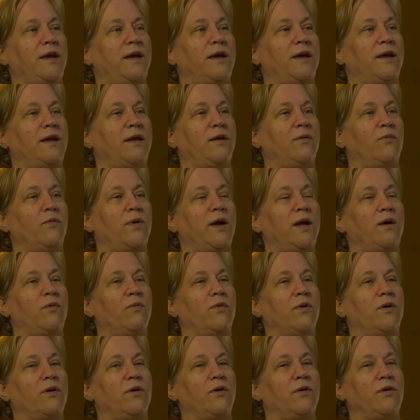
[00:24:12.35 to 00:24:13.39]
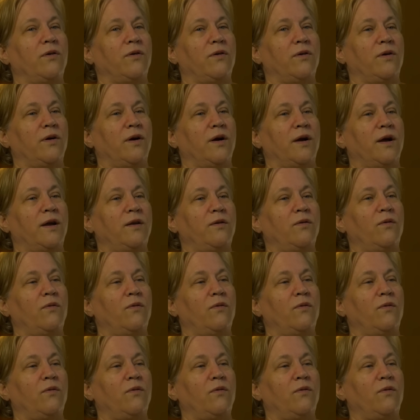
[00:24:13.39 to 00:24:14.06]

in a way where I